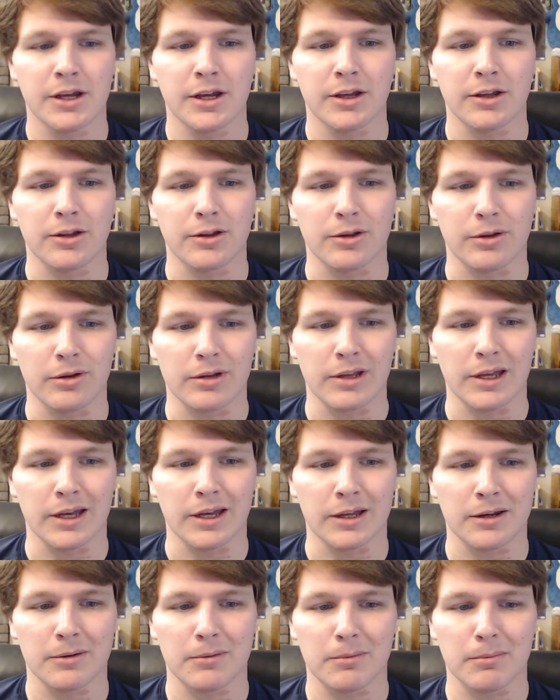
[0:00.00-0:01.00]
you
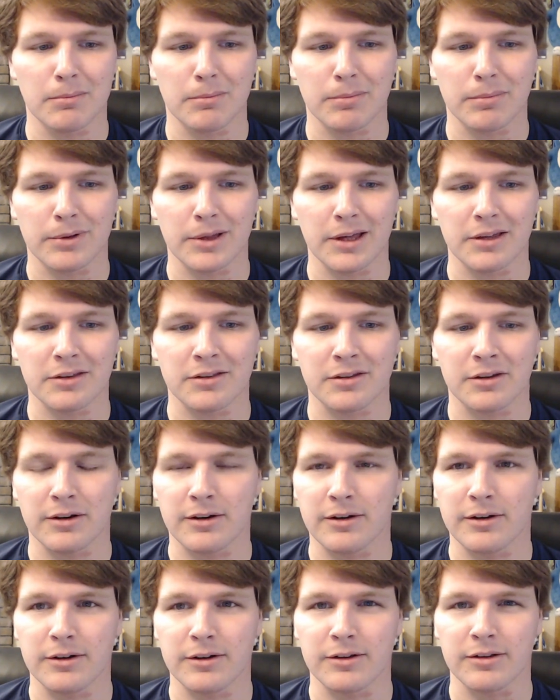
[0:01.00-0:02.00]
get place
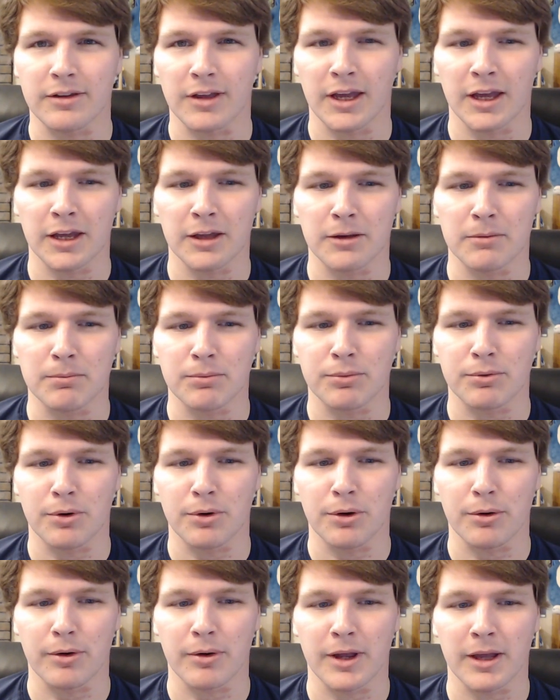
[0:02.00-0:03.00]
cards and
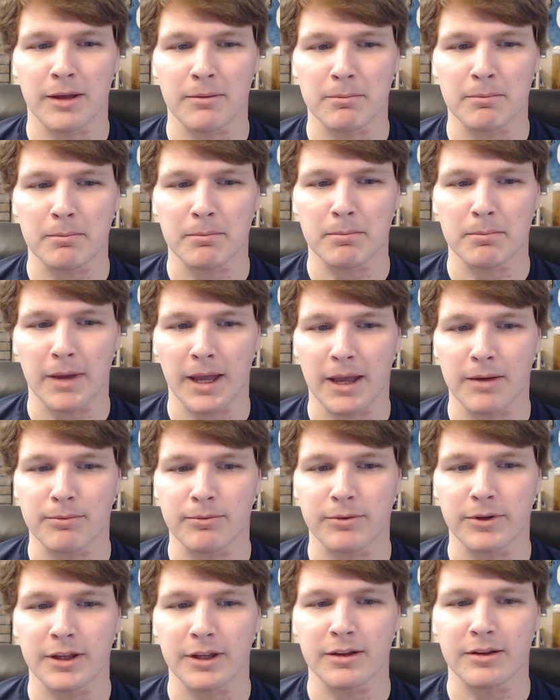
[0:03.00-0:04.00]
program
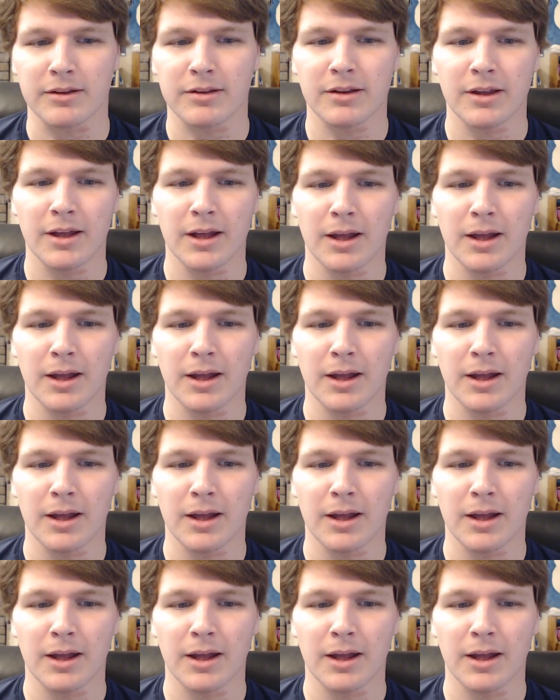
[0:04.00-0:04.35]
pamphlets